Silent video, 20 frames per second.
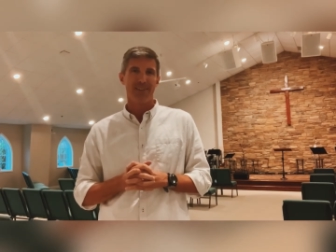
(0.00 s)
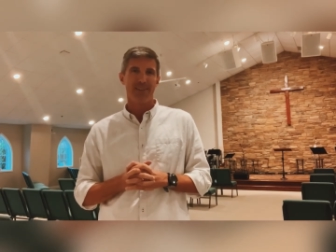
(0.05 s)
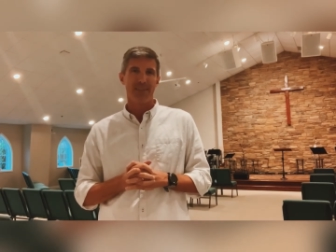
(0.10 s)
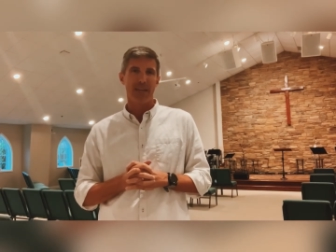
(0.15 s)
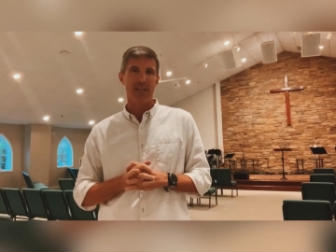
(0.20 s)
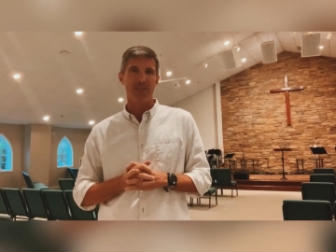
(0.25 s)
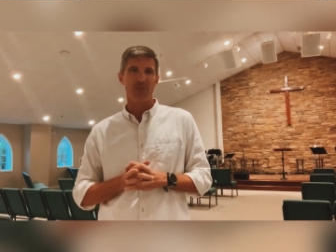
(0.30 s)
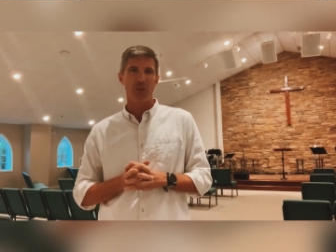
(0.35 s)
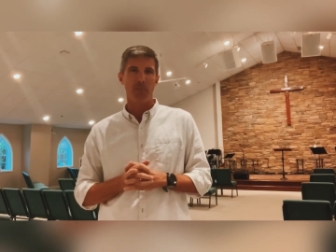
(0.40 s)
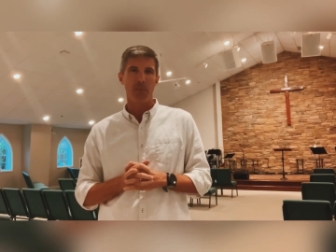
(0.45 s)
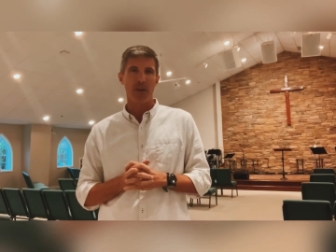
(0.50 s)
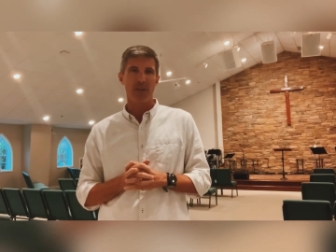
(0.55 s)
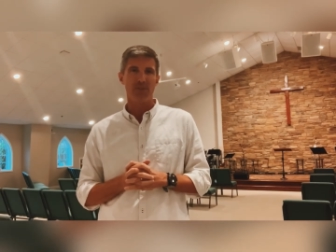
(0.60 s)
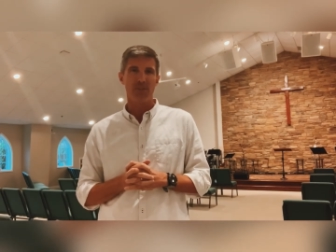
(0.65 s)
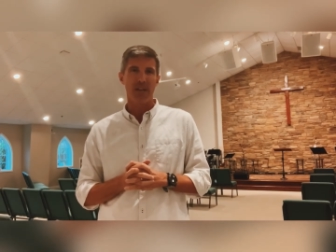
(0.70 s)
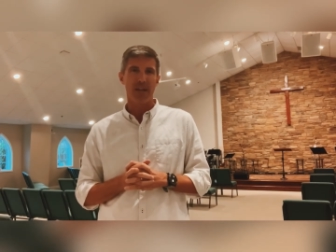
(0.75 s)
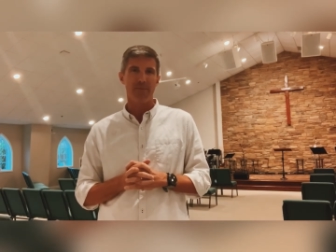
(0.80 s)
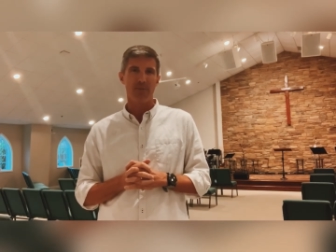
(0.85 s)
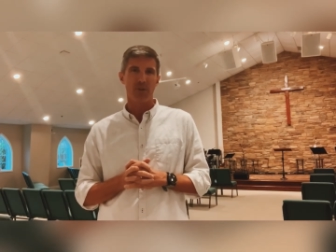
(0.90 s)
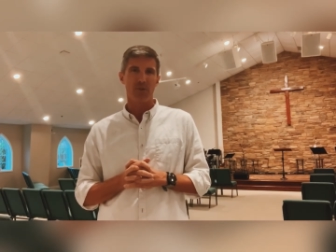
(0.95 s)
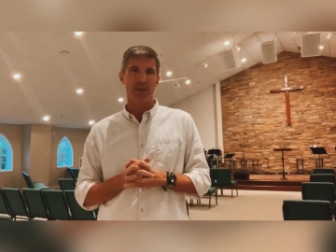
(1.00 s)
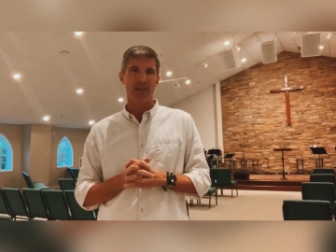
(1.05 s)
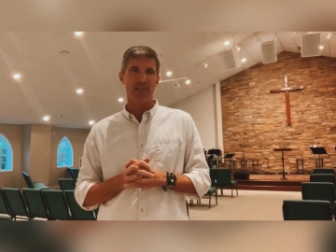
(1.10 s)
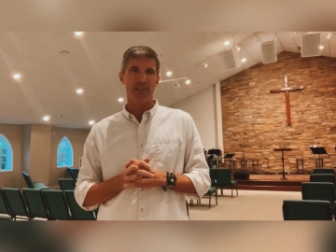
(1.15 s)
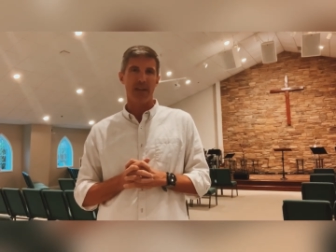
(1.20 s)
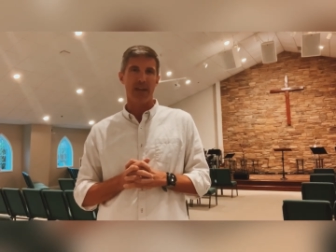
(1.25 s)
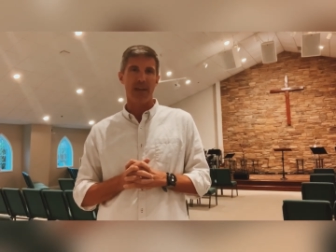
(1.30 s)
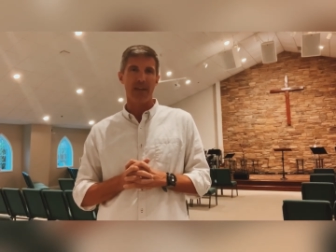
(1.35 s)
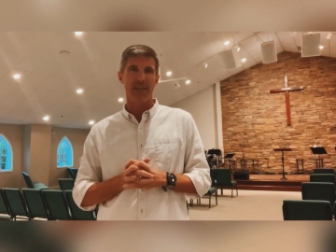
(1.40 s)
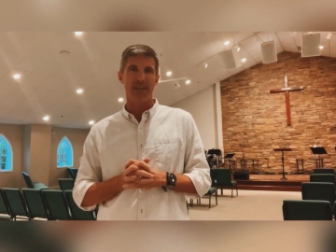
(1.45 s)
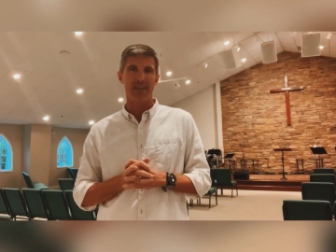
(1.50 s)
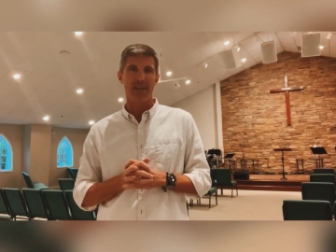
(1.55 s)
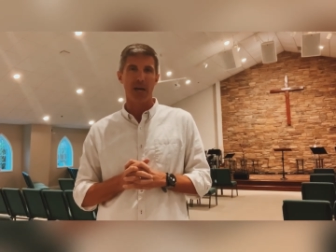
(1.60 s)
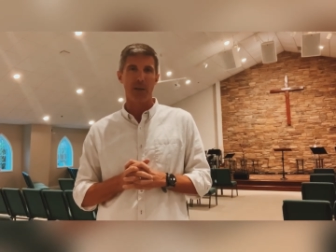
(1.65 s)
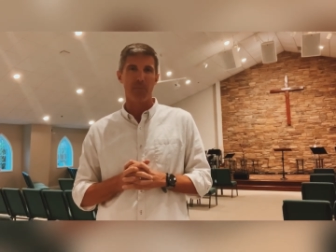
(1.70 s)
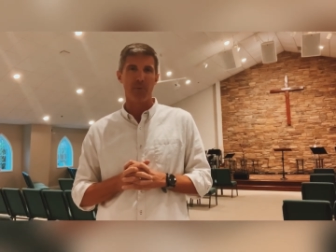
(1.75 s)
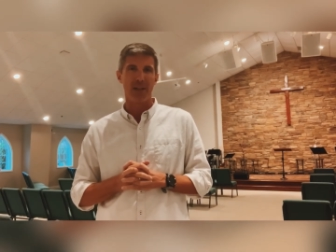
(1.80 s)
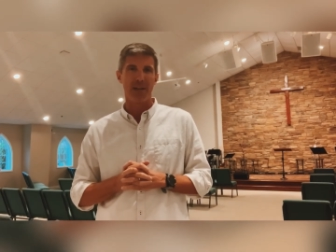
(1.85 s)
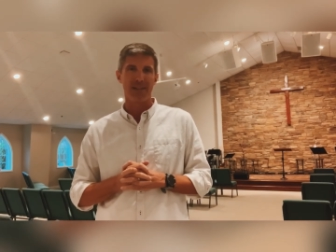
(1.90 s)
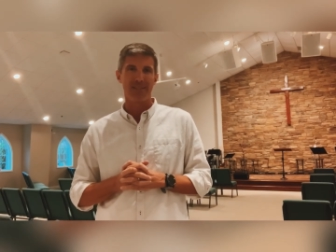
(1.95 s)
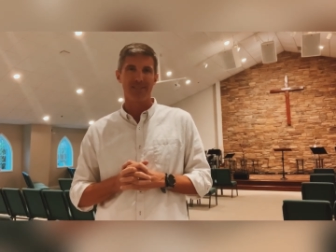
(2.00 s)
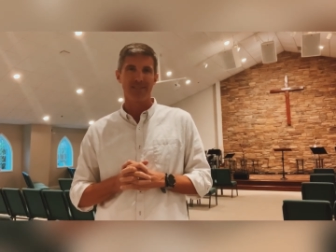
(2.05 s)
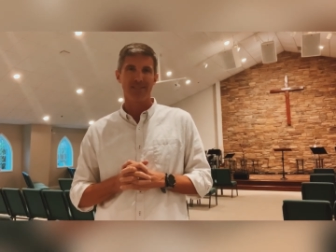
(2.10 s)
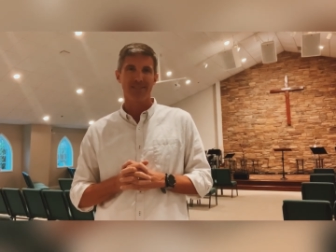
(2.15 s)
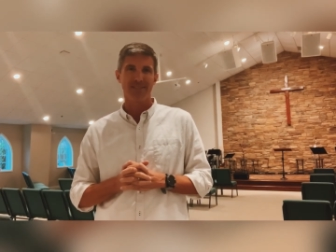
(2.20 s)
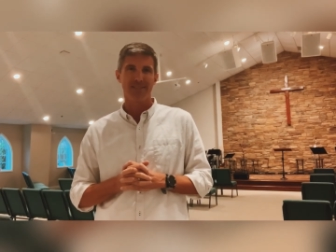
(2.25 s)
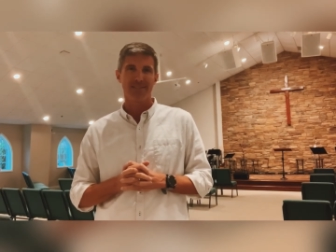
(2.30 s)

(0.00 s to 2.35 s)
Thanks so much and have a great day. God bless.